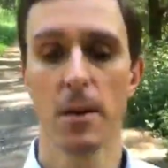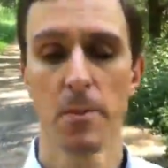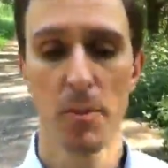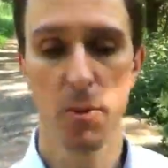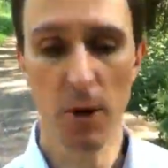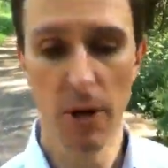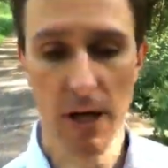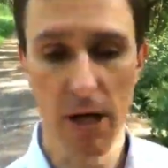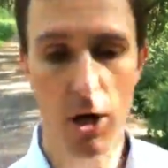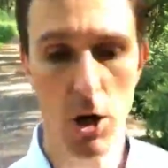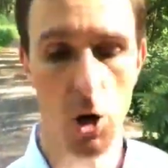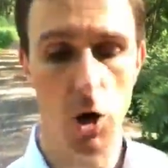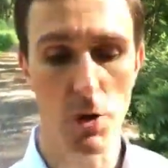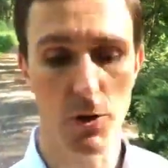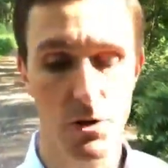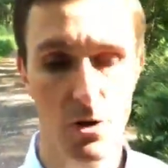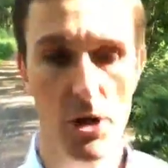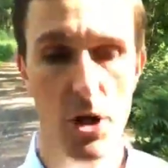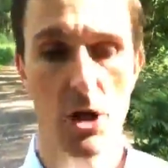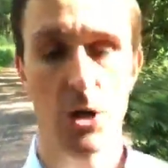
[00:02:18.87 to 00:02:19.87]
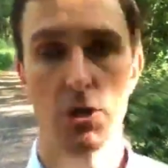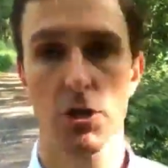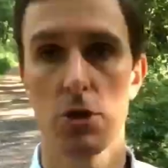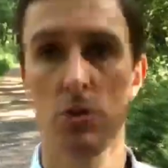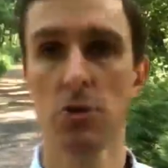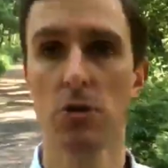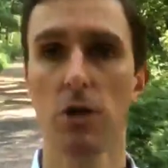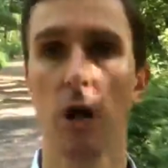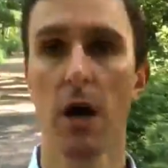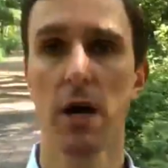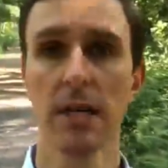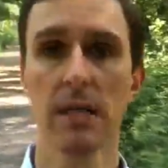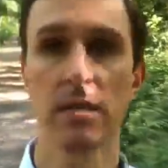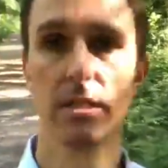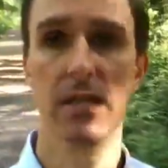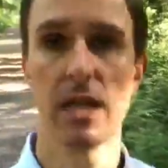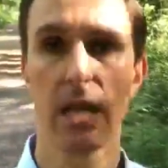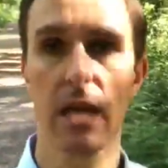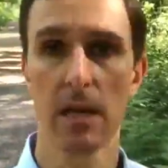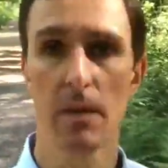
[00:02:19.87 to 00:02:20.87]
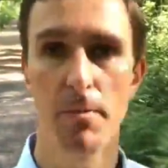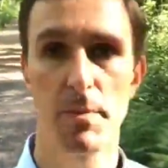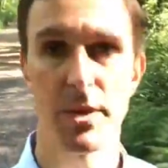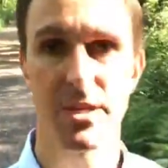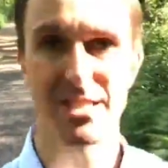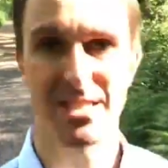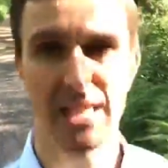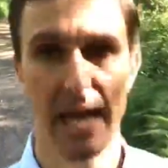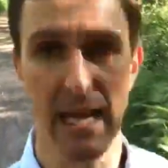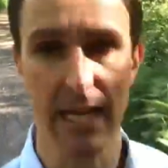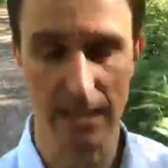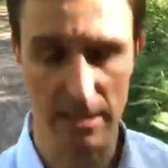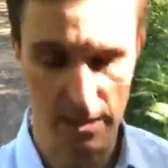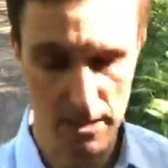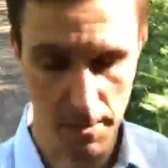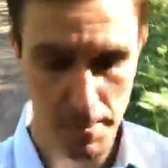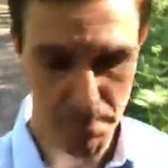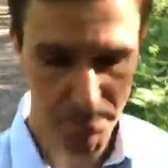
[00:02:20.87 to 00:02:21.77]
pretty close to 19%.